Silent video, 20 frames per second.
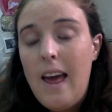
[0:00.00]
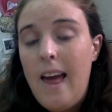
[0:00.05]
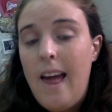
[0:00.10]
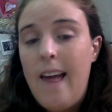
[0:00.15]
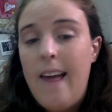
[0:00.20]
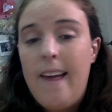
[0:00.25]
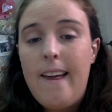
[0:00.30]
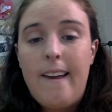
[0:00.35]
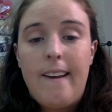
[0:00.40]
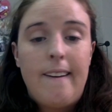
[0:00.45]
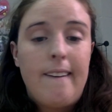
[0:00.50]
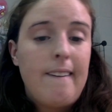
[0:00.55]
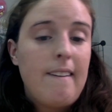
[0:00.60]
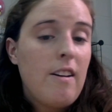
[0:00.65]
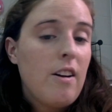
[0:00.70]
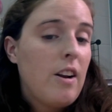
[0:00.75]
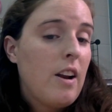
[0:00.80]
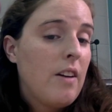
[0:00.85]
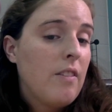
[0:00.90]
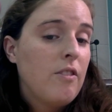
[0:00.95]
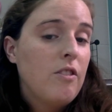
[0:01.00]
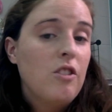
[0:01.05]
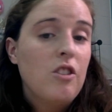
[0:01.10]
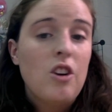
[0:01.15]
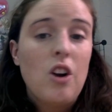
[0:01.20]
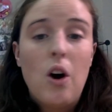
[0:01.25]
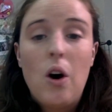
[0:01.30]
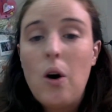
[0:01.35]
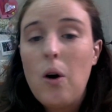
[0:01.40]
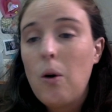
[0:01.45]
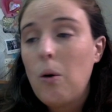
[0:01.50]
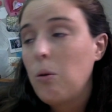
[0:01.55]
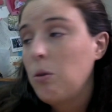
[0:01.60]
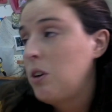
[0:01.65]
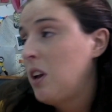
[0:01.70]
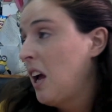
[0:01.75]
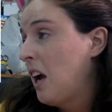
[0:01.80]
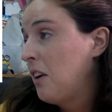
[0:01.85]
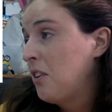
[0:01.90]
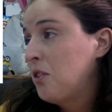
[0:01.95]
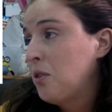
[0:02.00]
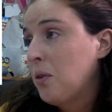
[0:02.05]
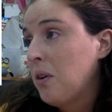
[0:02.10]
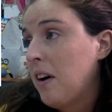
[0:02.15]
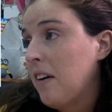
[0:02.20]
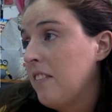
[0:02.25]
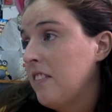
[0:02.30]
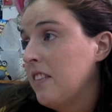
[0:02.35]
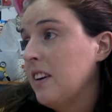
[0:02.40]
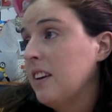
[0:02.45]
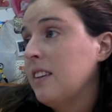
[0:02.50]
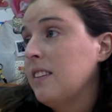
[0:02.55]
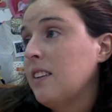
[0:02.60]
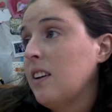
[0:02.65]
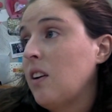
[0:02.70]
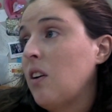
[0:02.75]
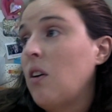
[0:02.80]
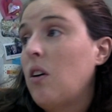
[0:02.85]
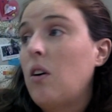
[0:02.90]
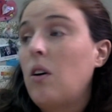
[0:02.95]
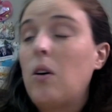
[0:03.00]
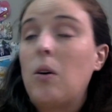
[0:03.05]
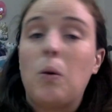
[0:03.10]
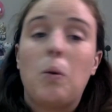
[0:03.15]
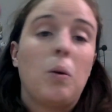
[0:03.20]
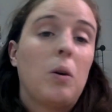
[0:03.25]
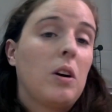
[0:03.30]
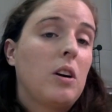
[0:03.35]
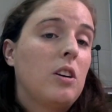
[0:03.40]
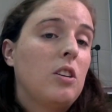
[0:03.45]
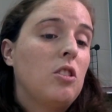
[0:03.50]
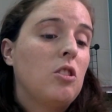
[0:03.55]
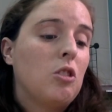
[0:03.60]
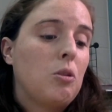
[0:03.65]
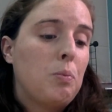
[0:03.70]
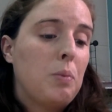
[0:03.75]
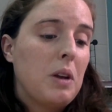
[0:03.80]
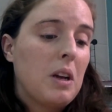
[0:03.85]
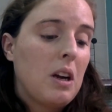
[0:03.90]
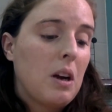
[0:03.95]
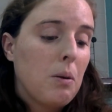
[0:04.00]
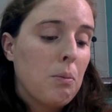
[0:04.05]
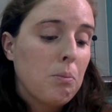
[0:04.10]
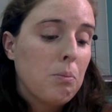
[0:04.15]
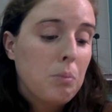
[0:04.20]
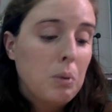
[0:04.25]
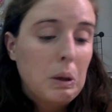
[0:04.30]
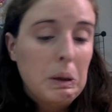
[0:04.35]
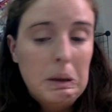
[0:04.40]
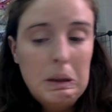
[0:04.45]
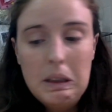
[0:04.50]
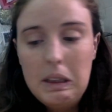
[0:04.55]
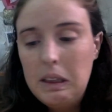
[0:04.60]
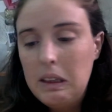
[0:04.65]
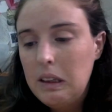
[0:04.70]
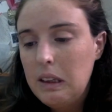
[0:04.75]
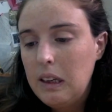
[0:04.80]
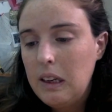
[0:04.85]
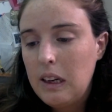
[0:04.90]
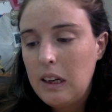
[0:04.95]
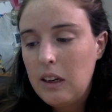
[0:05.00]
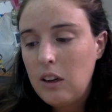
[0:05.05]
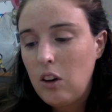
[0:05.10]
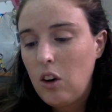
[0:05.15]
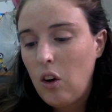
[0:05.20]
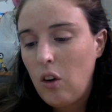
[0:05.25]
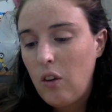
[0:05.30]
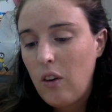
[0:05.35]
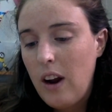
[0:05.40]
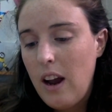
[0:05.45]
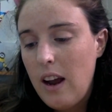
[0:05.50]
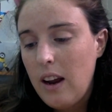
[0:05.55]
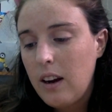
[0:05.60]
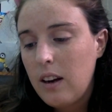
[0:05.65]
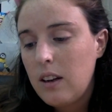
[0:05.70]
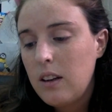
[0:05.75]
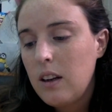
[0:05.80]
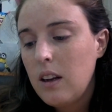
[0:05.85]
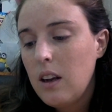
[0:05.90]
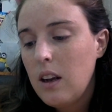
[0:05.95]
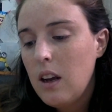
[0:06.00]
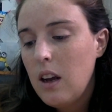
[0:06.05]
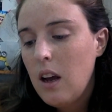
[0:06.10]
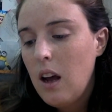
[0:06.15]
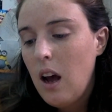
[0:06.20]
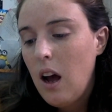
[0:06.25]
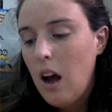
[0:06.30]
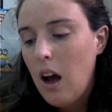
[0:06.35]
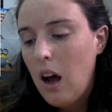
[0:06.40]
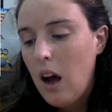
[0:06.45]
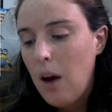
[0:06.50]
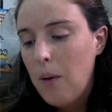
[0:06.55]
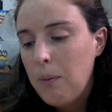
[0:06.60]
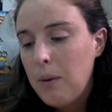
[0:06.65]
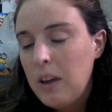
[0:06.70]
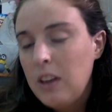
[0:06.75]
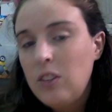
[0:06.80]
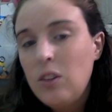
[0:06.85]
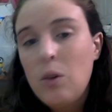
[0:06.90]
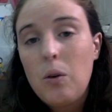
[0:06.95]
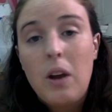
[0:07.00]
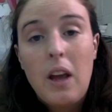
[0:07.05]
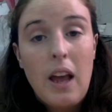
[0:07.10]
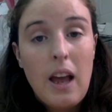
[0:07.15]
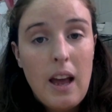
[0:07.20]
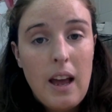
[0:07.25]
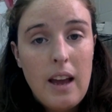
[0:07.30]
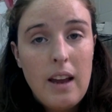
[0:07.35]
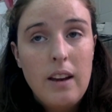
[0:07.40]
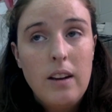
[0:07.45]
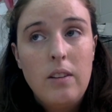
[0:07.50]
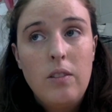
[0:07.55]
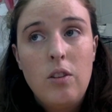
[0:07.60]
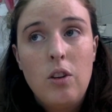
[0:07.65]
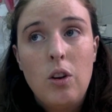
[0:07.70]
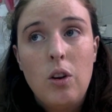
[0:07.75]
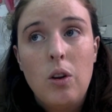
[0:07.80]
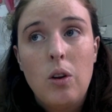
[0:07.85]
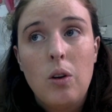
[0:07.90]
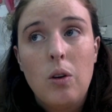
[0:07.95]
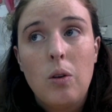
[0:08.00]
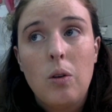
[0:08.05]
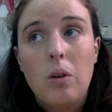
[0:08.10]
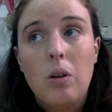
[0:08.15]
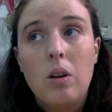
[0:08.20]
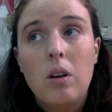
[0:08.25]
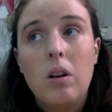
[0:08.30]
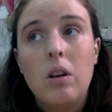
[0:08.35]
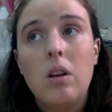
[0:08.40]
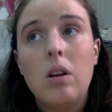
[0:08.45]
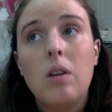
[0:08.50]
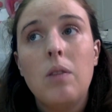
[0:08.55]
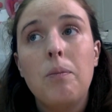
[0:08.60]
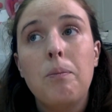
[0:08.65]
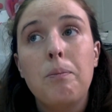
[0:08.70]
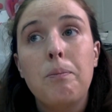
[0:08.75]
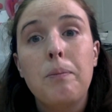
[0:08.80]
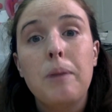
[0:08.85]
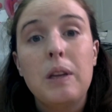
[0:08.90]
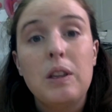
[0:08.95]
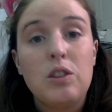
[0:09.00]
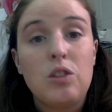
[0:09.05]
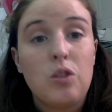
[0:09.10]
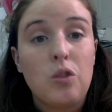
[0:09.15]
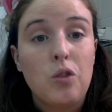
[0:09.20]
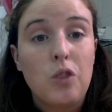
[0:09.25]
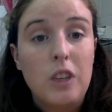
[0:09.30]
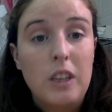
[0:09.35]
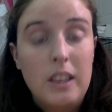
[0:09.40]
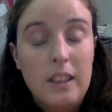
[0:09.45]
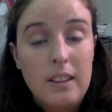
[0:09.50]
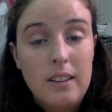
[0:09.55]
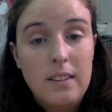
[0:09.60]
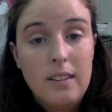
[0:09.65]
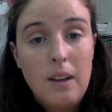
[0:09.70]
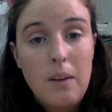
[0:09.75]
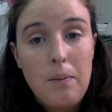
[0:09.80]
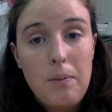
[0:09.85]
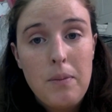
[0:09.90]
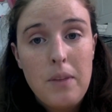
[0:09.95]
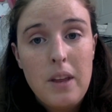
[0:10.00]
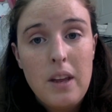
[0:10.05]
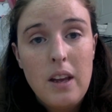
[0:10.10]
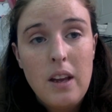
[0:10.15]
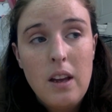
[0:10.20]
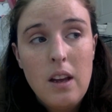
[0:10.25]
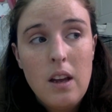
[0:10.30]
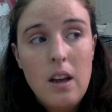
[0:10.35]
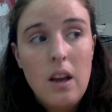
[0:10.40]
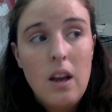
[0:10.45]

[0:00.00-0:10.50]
it could have no textual evidence at all, or it could just be completely incorrect. It's okay to misread something